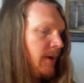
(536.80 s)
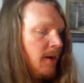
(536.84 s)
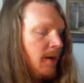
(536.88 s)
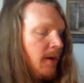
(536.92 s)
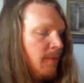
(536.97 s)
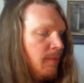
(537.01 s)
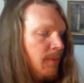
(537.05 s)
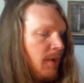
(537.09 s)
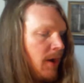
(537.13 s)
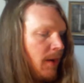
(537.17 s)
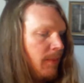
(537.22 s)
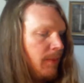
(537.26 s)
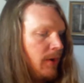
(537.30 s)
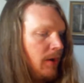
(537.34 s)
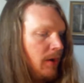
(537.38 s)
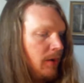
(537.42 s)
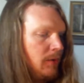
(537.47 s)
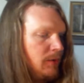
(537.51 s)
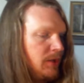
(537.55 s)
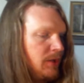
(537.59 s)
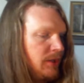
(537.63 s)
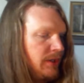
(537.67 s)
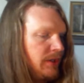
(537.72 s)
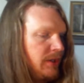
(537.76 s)
"Pop
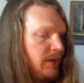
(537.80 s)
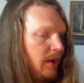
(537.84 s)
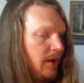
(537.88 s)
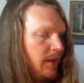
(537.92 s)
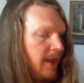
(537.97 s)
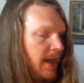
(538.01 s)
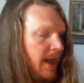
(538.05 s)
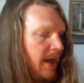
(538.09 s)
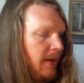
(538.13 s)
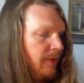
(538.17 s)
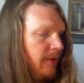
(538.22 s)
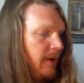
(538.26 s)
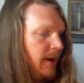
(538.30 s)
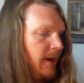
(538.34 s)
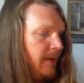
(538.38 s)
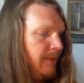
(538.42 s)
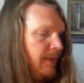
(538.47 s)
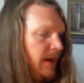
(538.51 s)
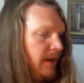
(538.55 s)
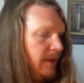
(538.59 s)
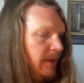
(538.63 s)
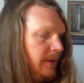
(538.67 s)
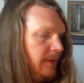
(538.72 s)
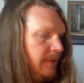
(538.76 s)
culture's got that right
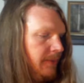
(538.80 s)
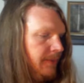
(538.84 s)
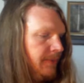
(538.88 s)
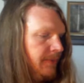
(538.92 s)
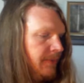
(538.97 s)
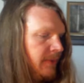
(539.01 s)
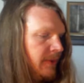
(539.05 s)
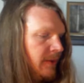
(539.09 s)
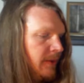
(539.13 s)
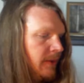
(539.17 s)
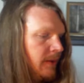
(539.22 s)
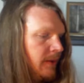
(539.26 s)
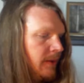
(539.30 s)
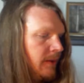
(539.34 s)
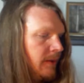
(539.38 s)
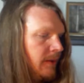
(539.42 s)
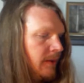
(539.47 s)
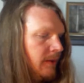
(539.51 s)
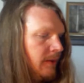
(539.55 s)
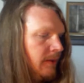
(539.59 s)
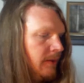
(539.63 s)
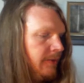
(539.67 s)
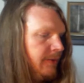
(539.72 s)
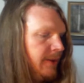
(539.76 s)
about them.
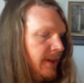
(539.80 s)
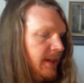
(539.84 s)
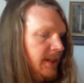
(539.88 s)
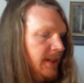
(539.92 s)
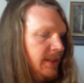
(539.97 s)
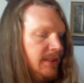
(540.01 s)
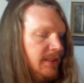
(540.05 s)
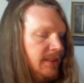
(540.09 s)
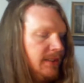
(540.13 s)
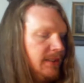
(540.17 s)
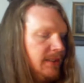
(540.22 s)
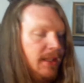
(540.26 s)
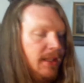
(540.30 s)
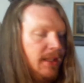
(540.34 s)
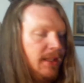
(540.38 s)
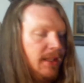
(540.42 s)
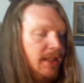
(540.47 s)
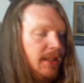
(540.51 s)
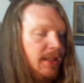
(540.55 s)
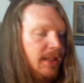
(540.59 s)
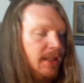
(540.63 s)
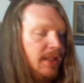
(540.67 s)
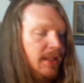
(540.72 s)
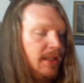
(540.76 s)
Things love
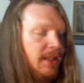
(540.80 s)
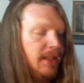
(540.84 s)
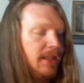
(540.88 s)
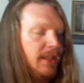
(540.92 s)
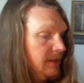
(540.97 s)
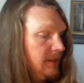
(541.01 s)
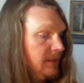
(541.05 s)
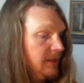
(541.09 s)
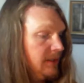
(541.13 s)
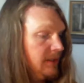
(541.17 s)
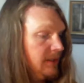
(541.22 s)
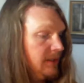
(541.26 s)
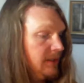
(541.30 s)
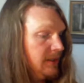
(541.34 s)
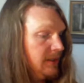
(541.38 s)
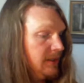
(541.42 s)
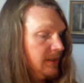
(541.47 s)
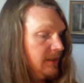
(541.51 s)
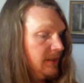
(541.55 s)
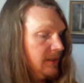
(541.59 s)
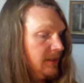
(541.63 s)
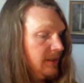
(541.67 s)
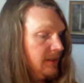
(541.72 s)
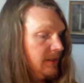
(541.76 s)
this season.
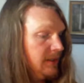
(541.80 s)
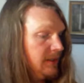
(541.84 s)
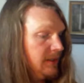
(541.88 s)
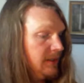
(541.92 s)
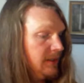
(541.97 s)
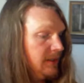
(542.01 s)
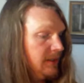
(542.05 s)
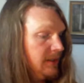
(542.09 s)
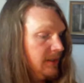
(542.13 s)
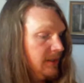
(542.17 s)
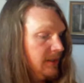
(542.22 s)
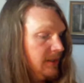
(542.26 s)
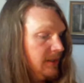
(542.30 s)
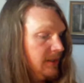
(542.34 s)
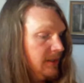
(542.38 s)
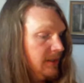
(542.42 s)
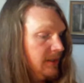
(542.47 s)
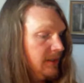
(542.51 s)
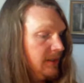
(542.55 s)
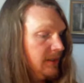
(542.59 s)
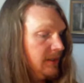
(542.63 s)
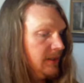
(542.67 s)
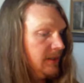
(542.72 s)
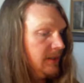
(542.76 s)
They eat dead
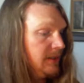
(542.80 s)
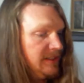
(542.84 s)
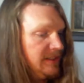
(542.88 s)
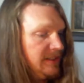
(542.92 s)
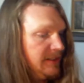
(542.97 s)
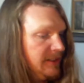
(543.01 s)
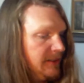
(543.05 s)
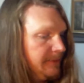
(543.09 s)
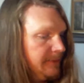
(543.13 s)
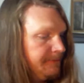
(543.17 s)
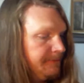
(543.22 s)
things."